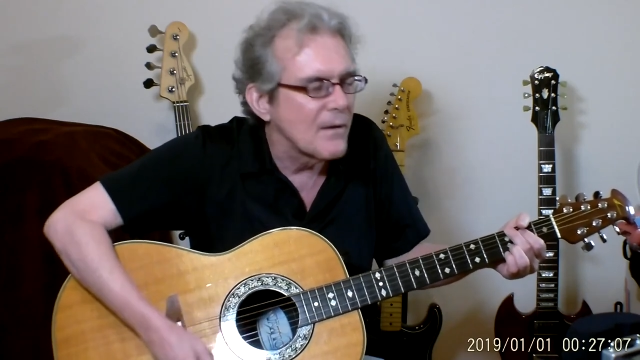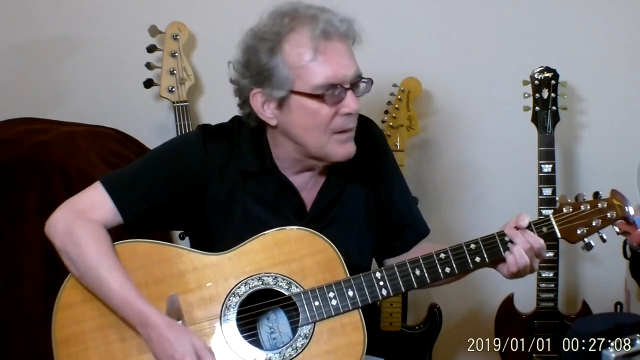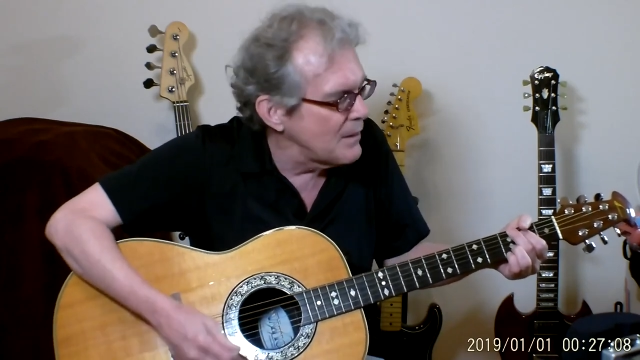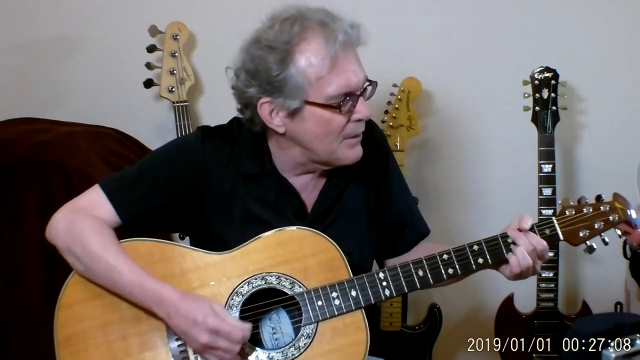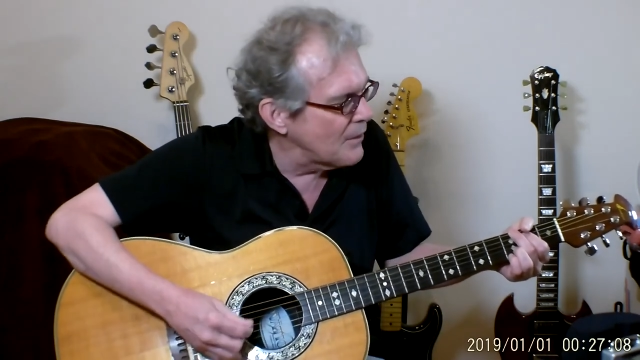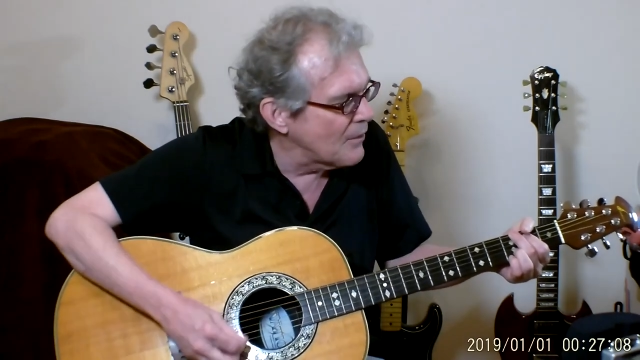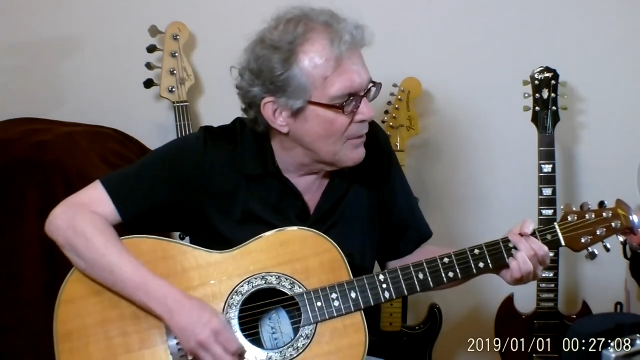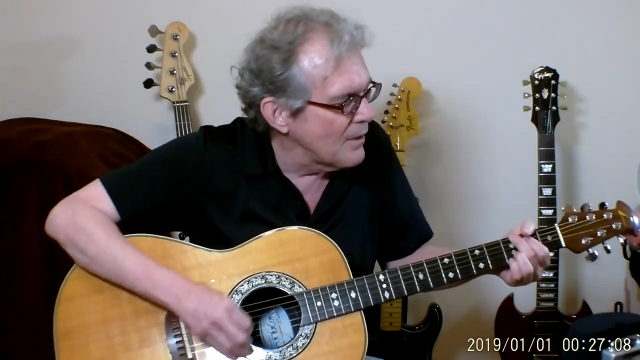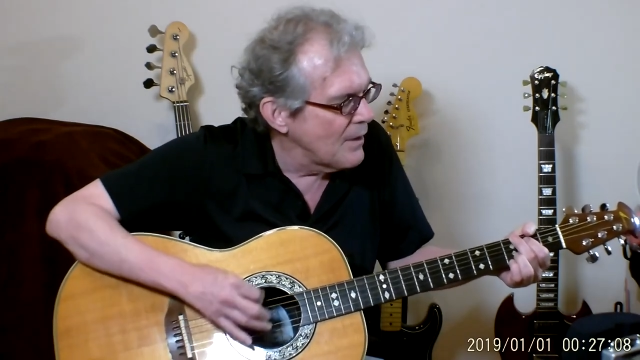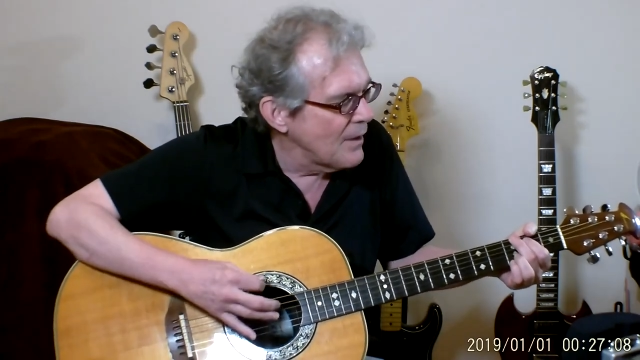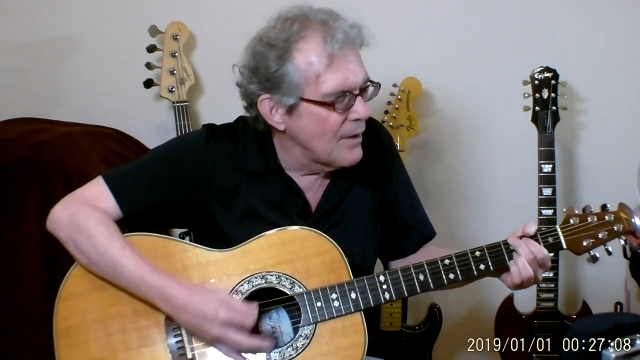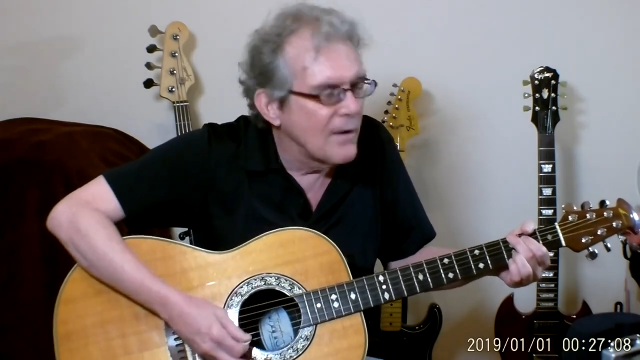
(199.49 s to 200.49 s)
clear,
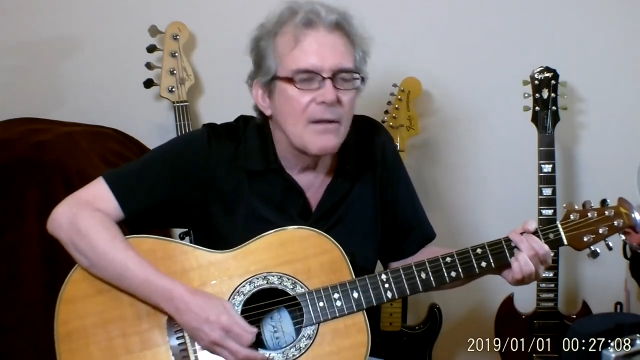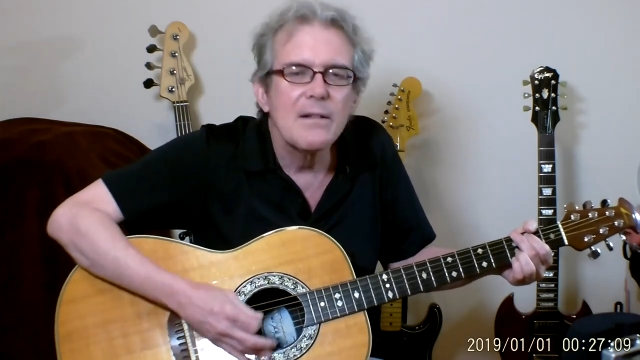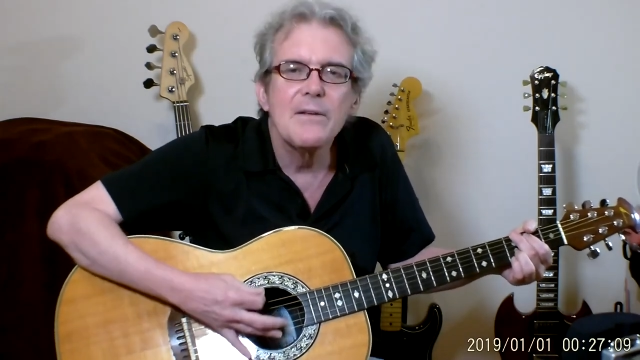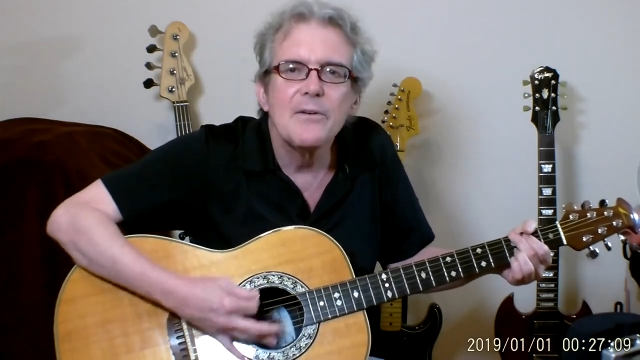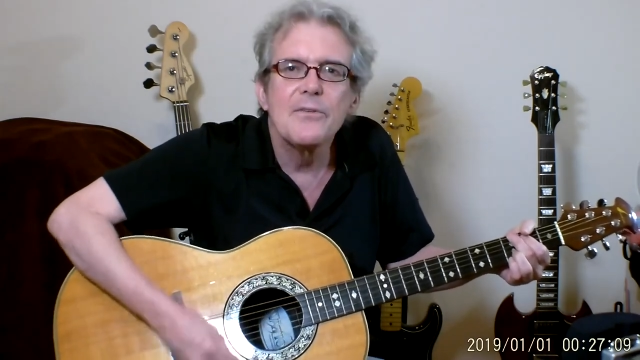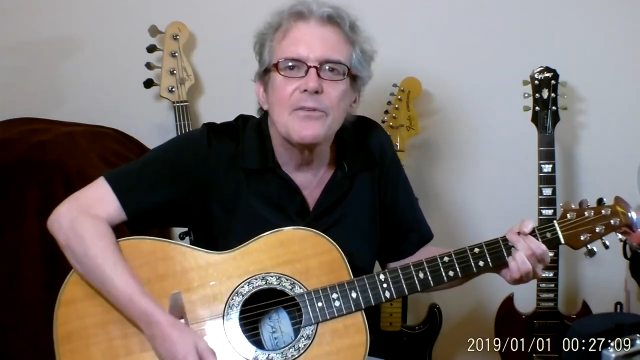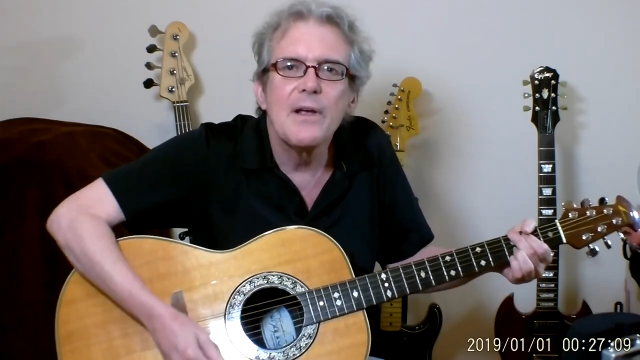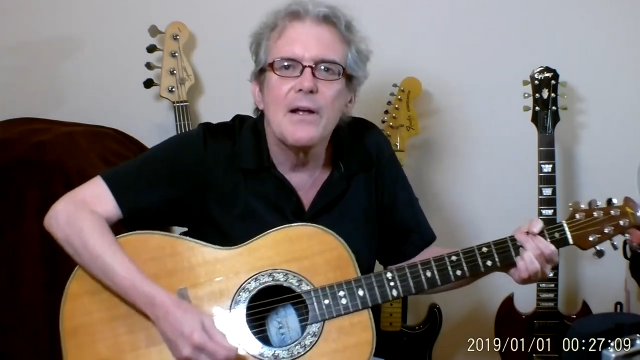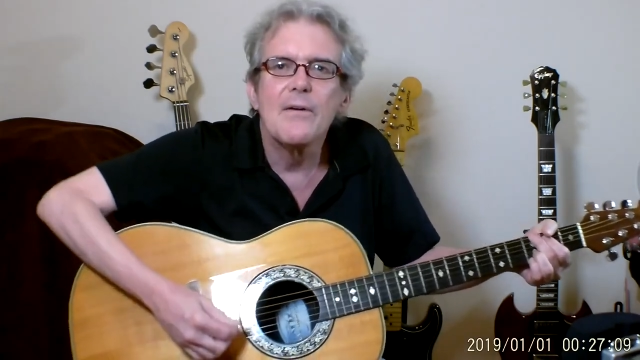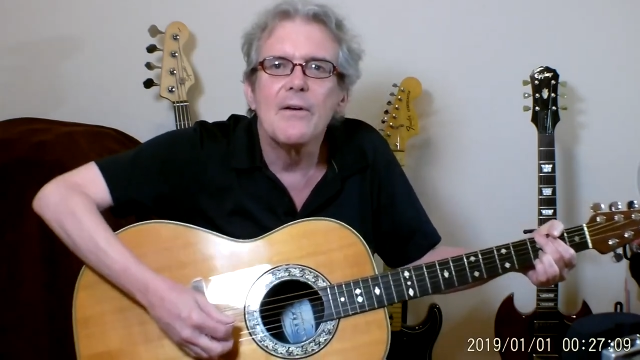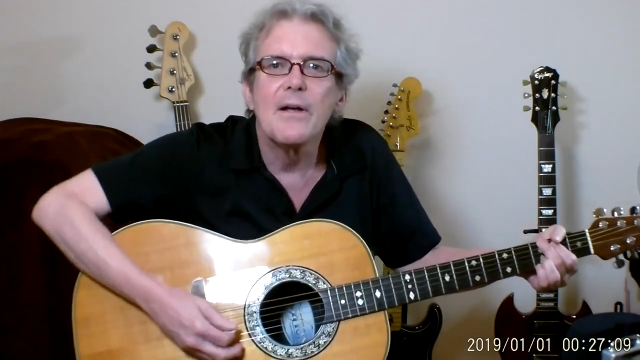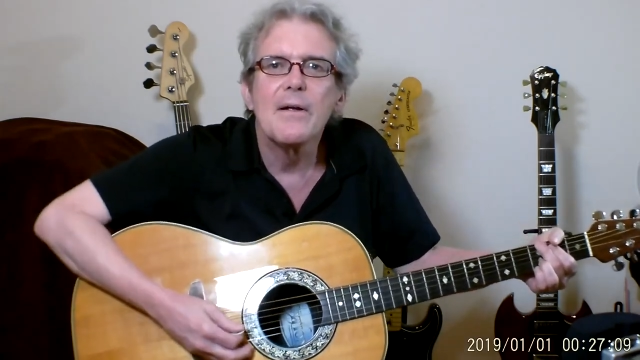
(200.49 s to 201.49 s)
clear sound.
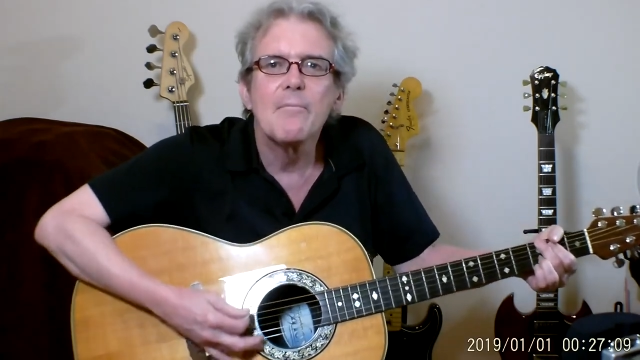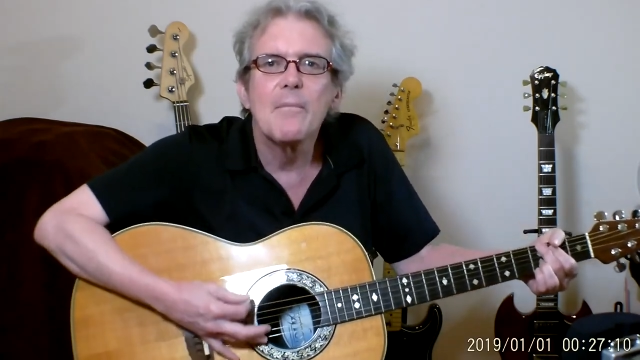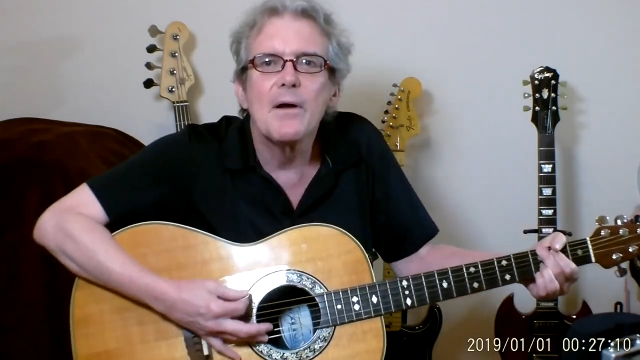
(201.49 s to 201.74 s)
Right?